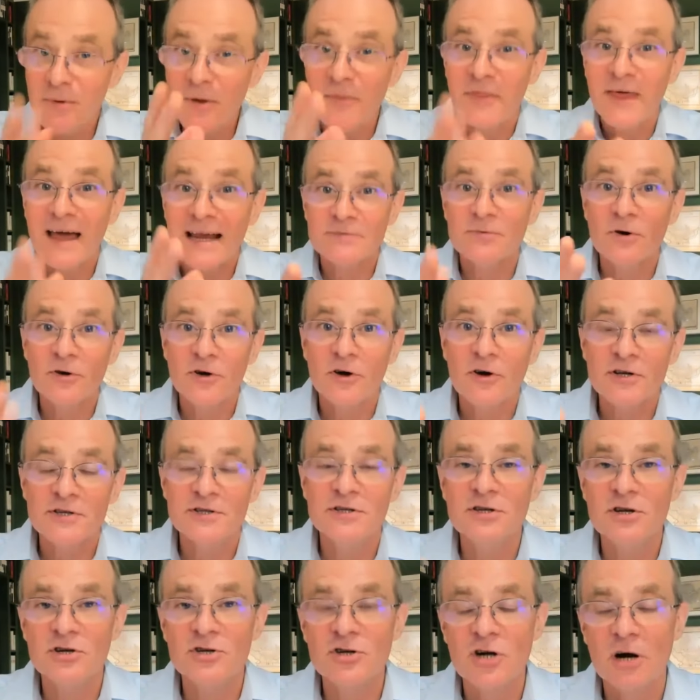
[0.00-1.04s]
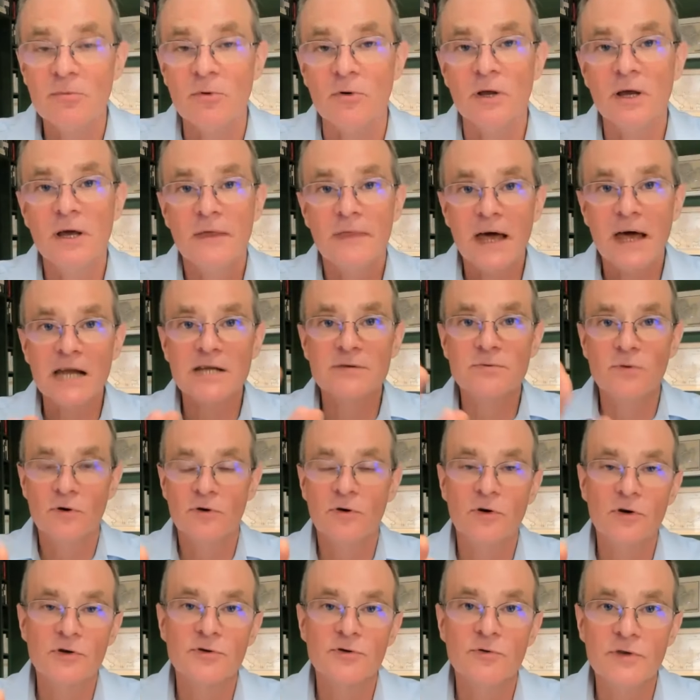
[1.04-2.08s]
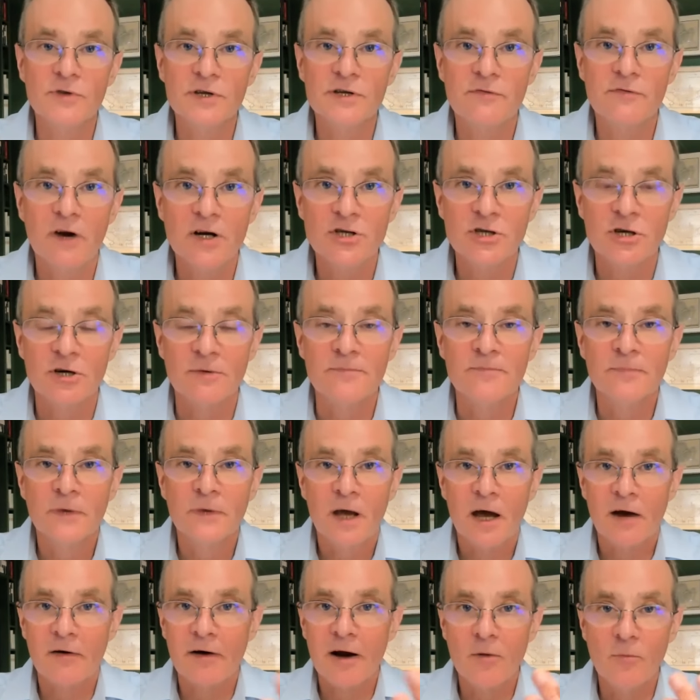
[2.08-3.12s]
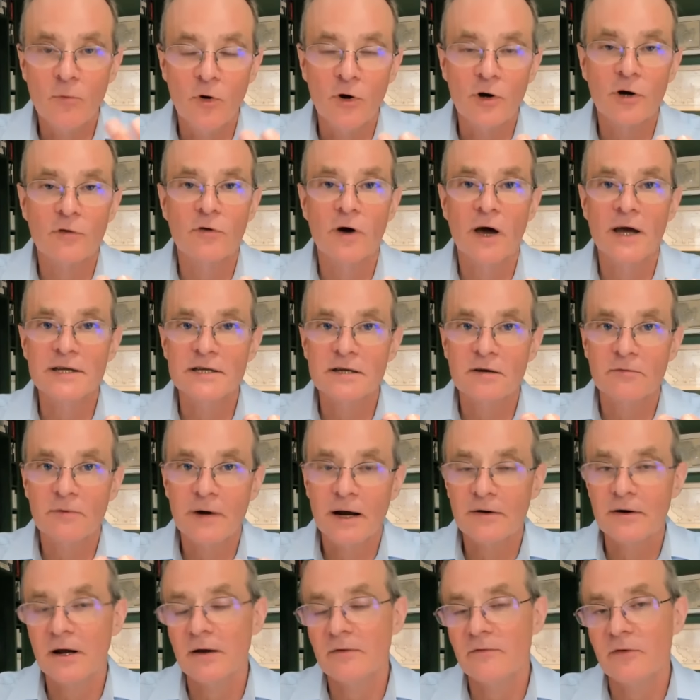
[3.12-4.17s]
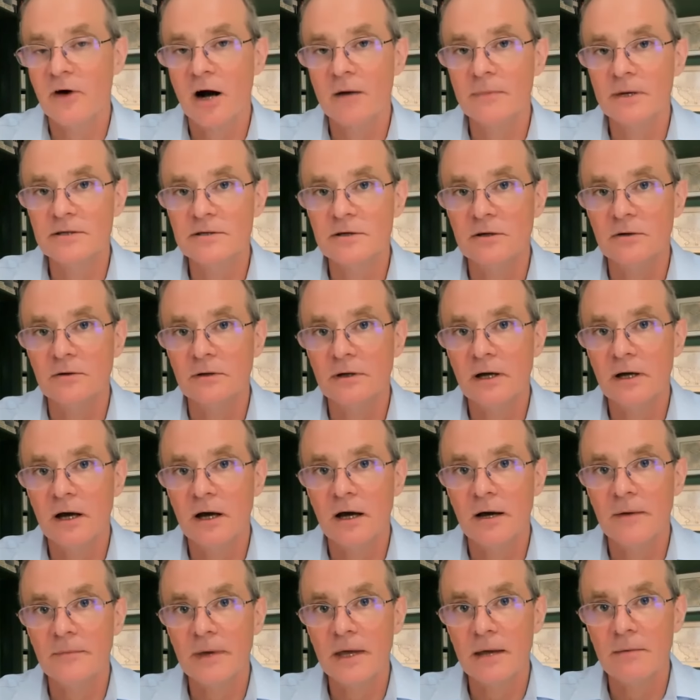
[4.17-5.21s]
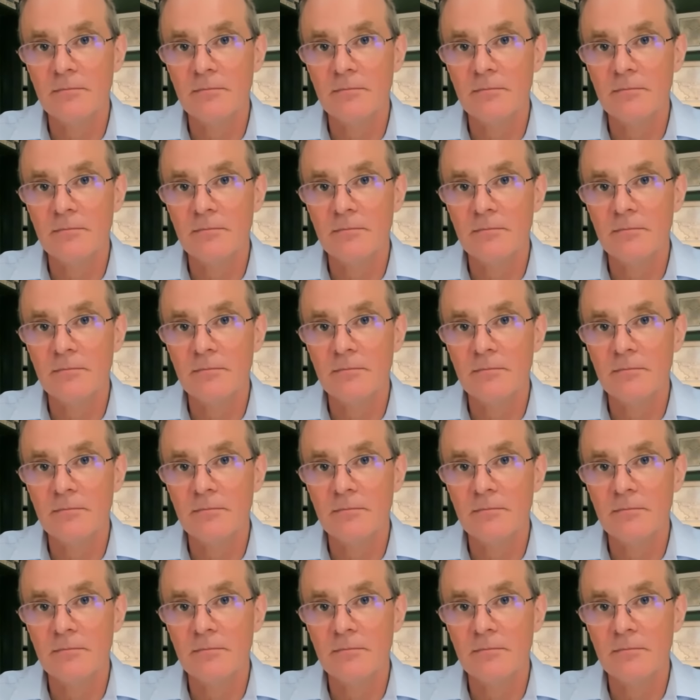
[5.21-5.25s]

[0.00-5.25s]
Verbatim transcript: Well, that's what got us into trouble. That's what got us all this friction around worker rights, around environmental uh,